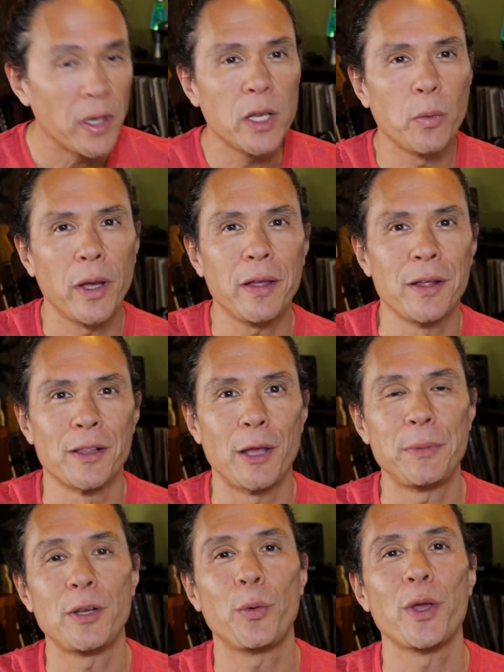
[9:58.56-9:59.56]
anyway,
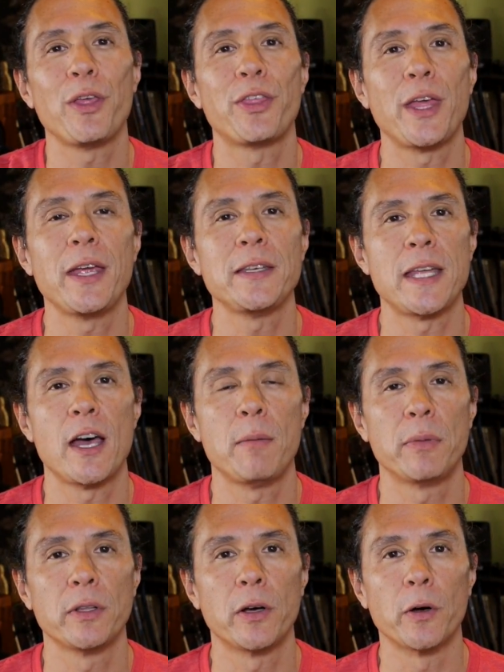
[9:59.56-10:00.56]
let me know what you think
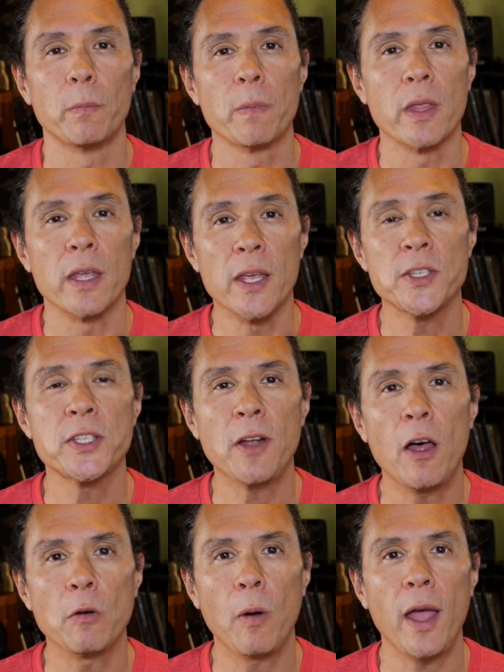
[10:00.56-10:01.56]
down below. Is it
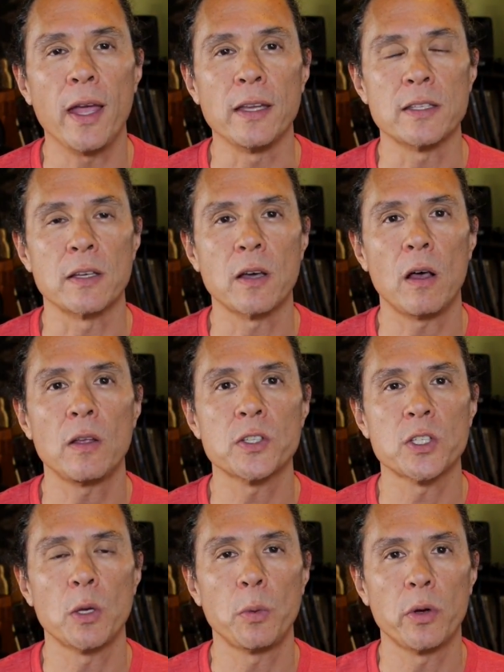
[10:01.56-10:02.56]
alright to call
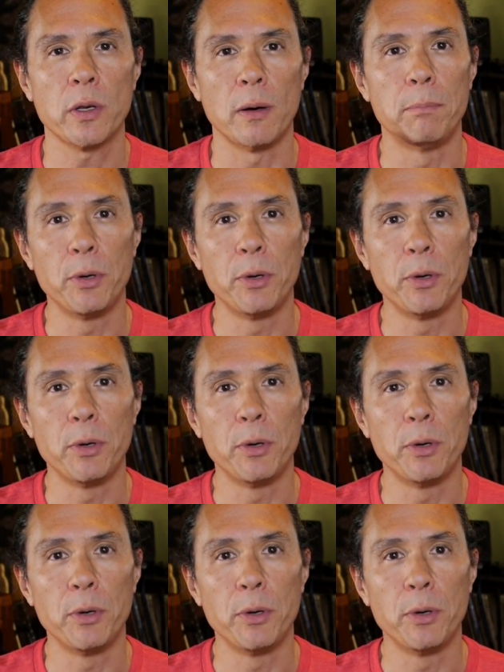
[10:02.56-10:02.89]
someone a